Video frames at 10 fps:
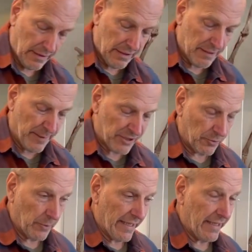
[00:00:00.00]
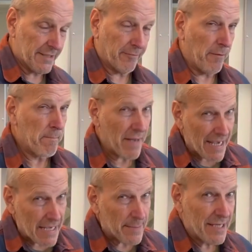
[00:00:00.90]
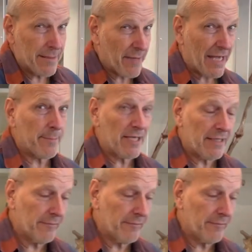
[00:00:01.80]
special ways where maybe